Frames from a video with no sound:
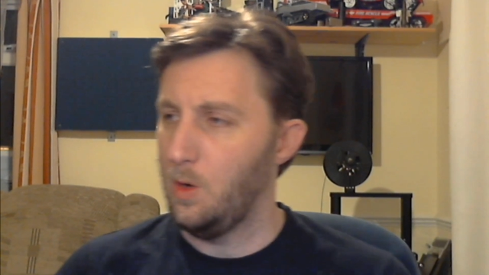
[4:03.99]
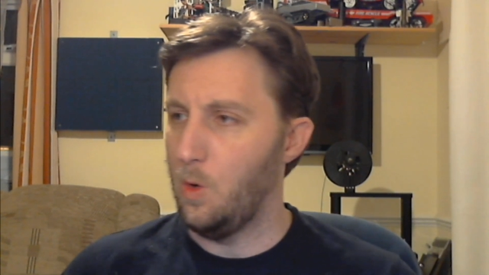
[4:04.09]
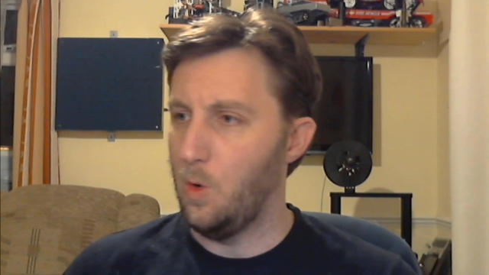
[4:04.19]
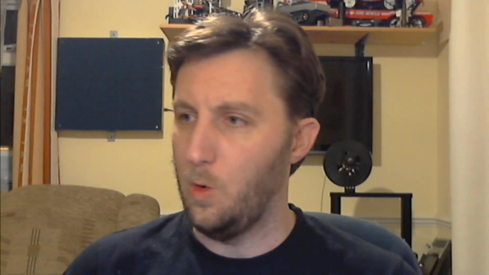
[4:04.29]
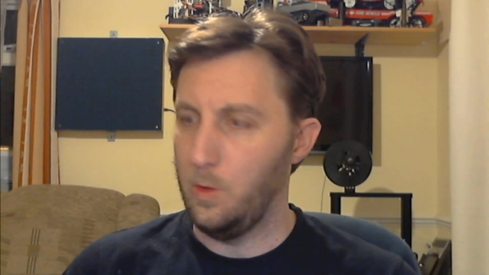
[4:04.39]

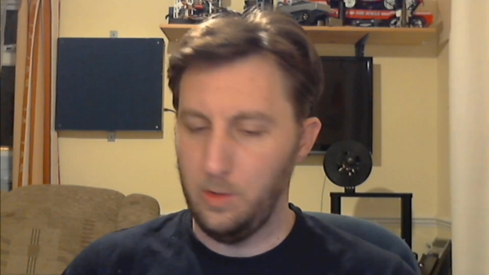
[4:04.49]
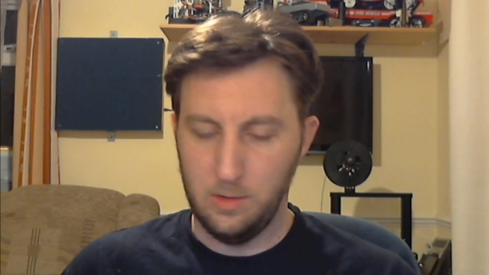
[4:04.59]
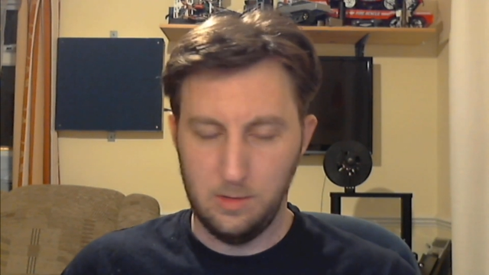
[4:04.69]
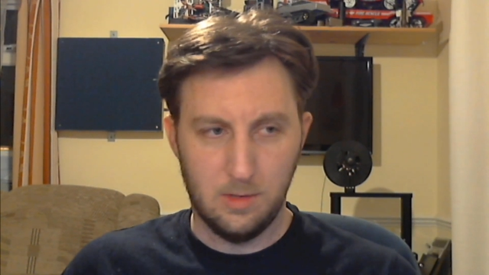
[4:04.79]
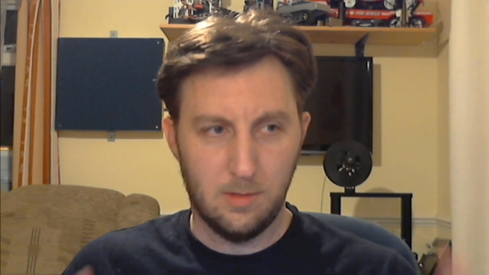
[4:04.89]
Or you
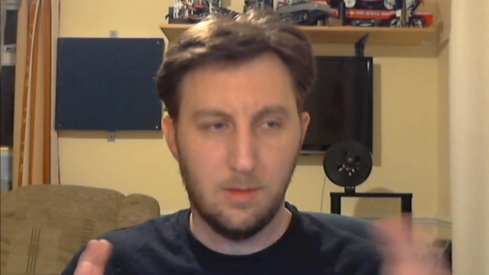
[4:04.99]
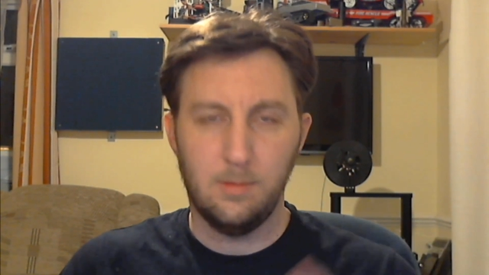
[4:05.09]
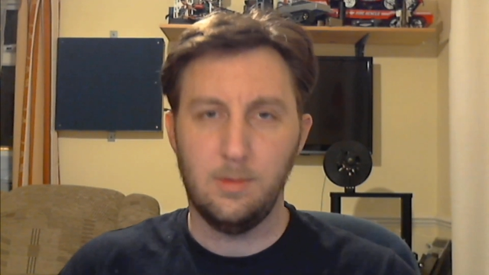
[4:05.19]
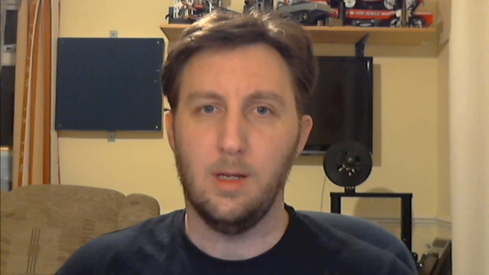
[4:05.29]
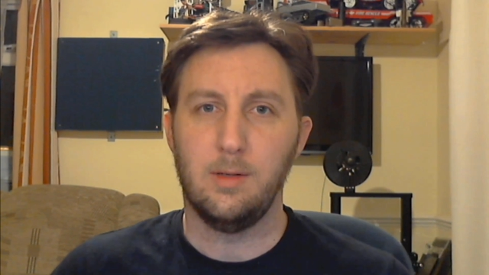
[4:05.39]
can just
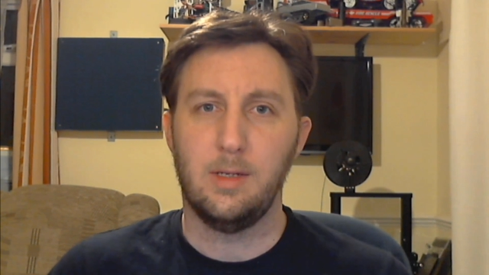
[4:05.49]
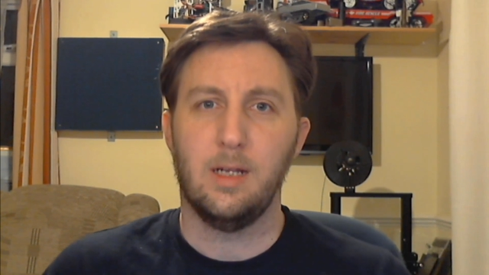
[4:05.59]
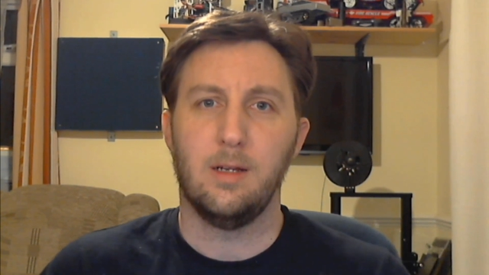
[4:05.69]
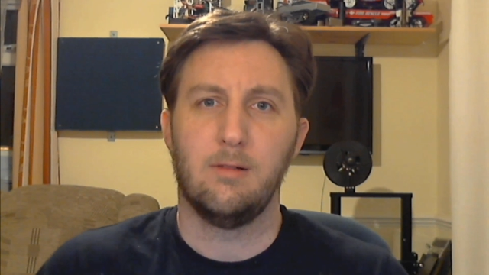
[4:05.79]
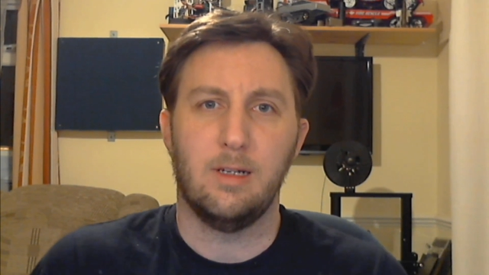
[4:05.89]
get
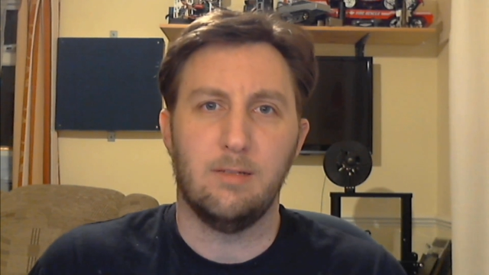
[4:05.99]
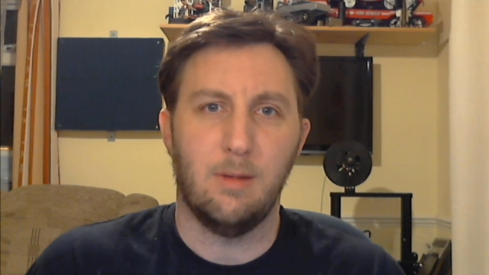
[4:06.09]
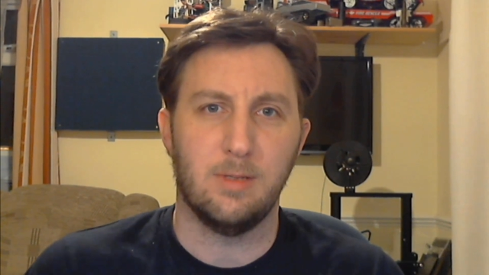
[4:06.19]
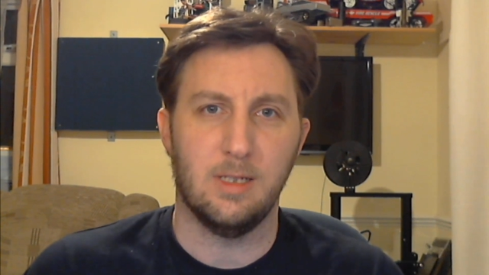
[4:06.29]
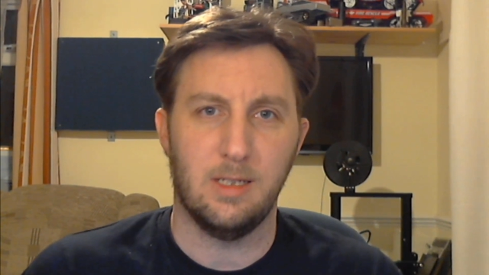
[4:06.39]
a greater
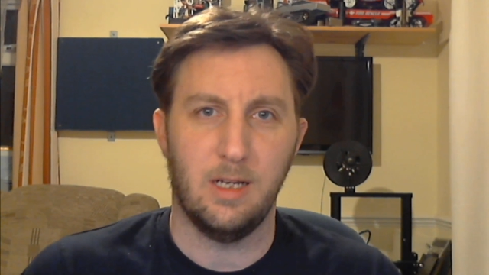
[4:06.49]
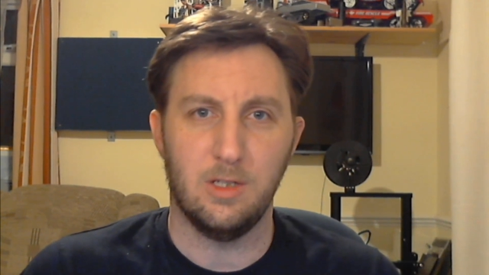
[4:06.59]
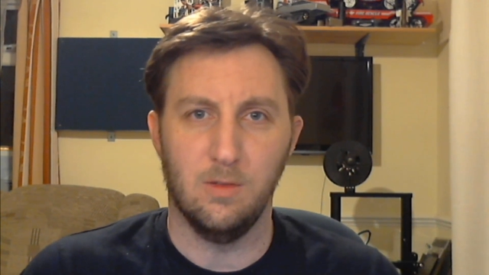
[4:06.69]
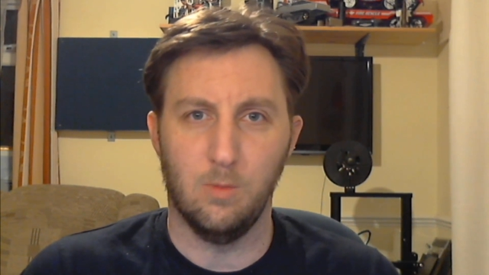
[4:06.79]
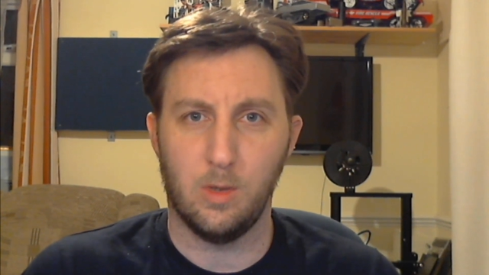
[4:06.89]

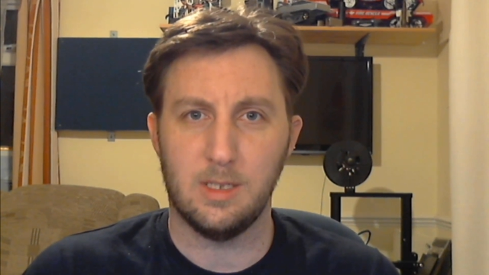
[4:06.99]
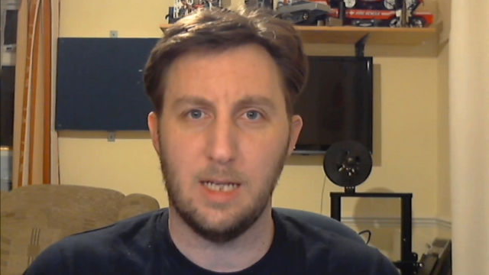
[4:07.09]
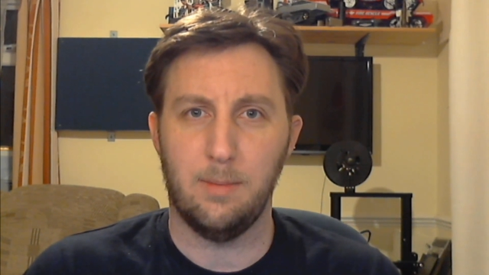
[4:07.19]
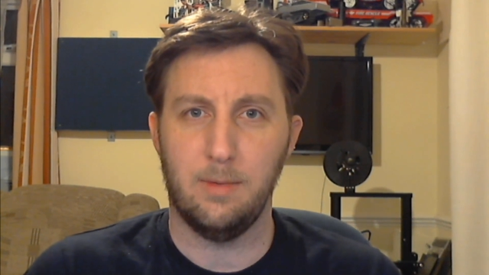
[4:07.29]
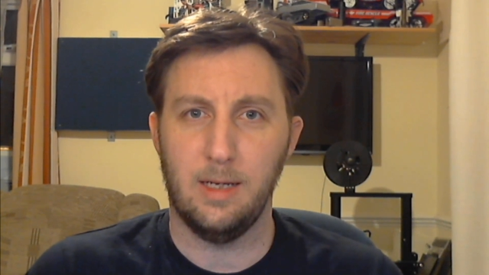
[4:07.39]
representation of what is
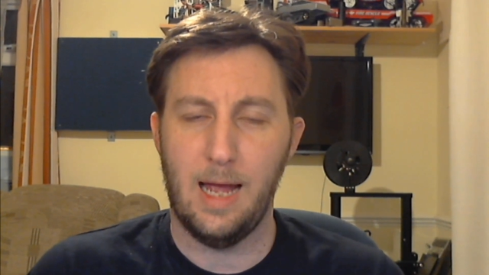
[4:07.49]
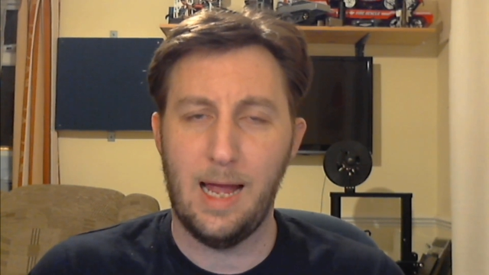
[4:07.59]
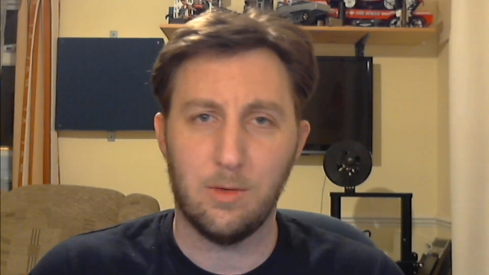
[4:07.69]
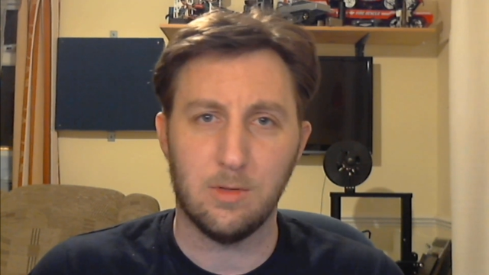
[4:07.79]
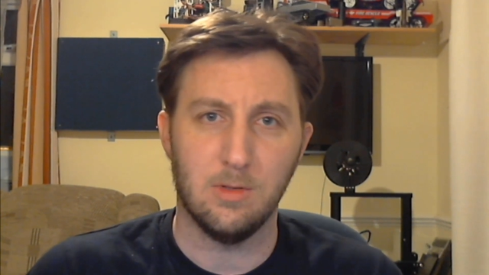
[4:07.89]
happening
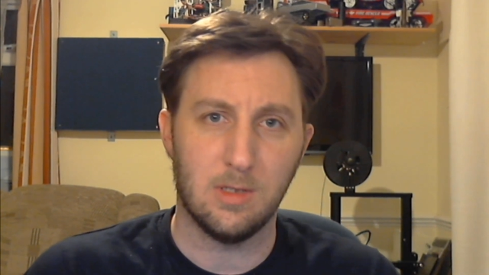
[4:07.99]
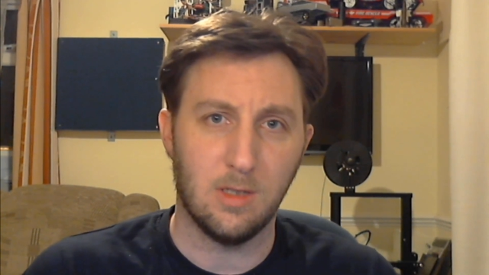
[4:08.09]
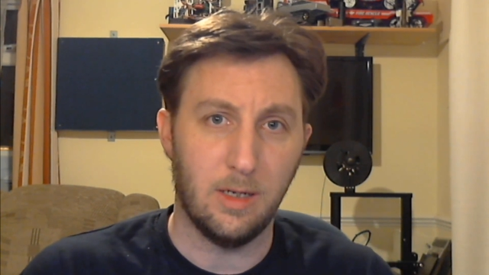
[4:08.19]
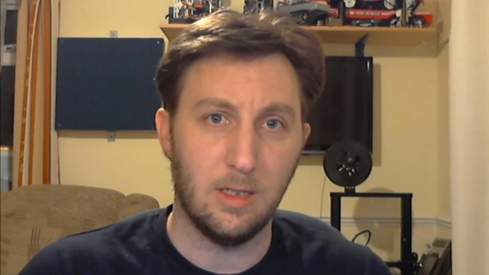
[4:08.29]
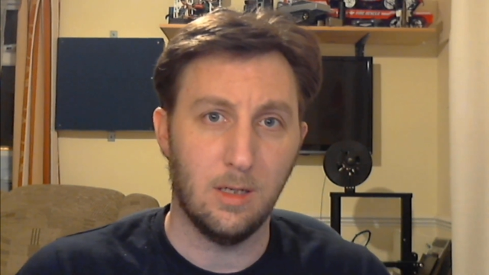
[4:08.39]
out on
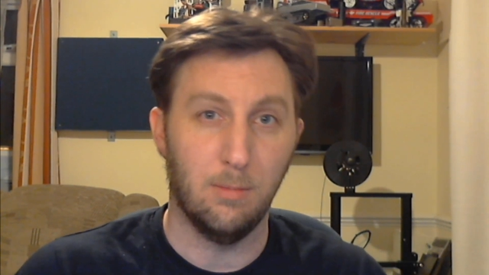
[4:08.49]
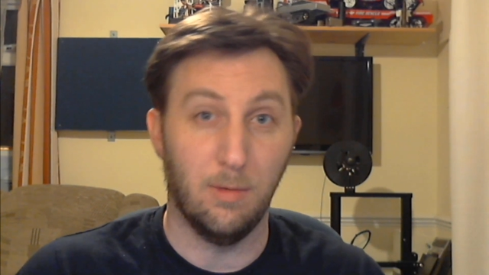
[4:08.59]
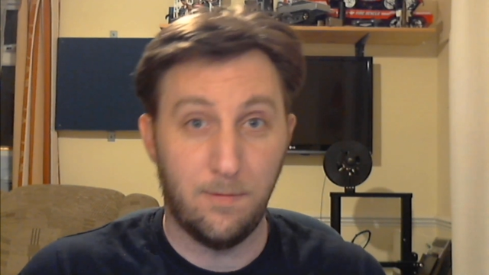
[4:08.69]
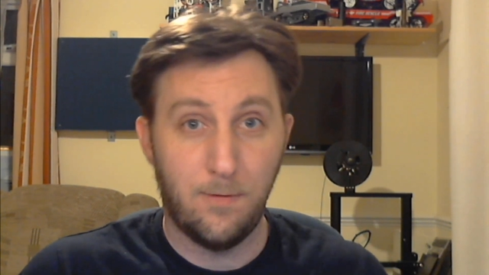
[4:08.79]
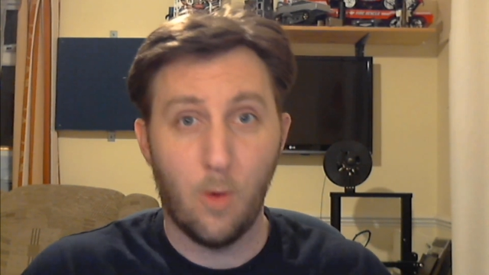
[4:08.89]
site
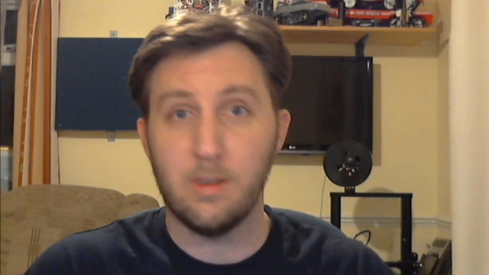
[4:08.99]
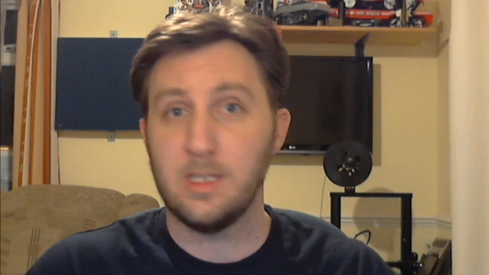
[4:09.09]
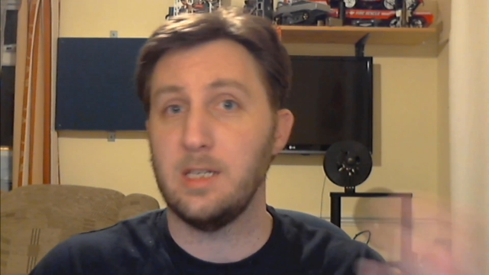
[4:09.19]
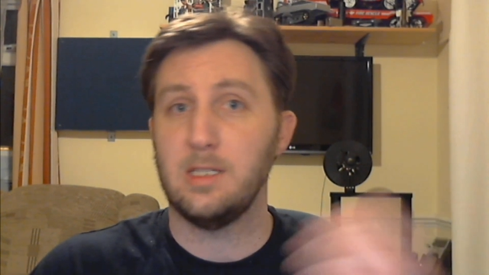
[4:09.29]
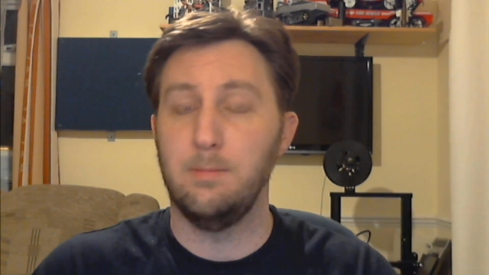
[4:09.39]
before it's
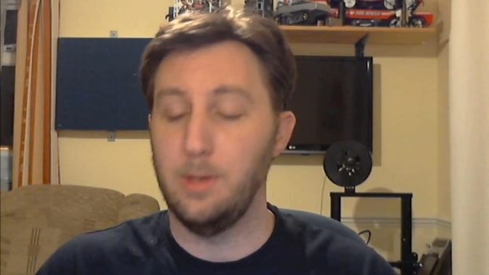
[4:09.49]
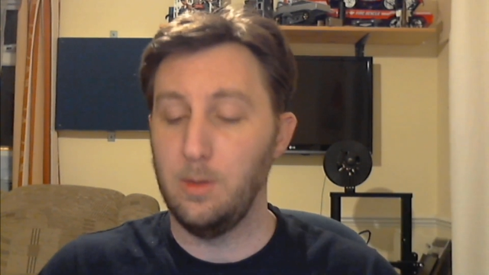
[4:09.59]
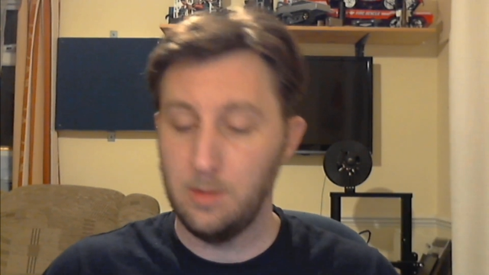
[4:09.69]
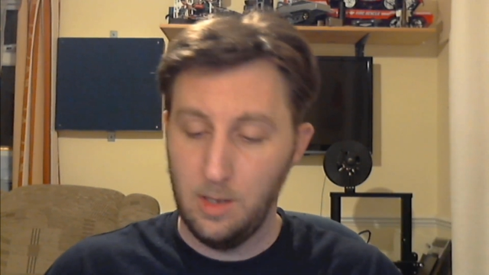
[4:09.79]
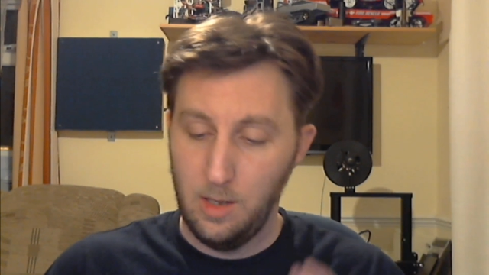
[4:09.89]
actually built,